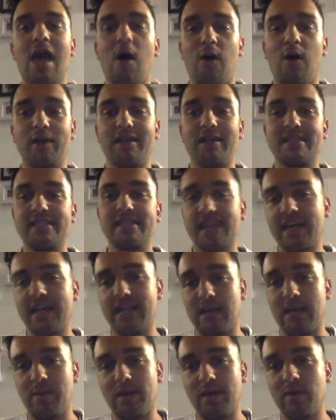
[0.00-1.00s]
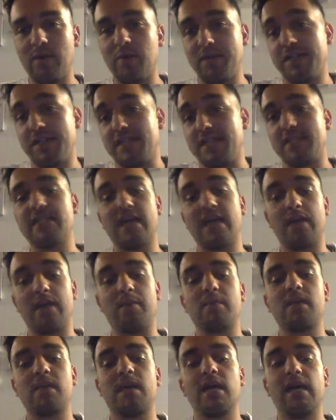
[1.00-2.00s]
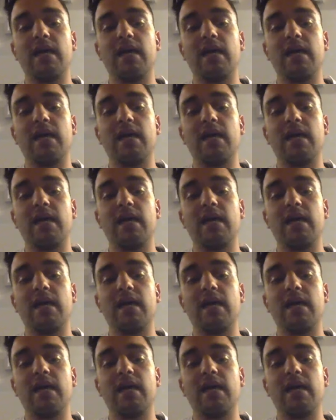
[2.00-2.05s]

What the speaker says: On the second number, which is the same,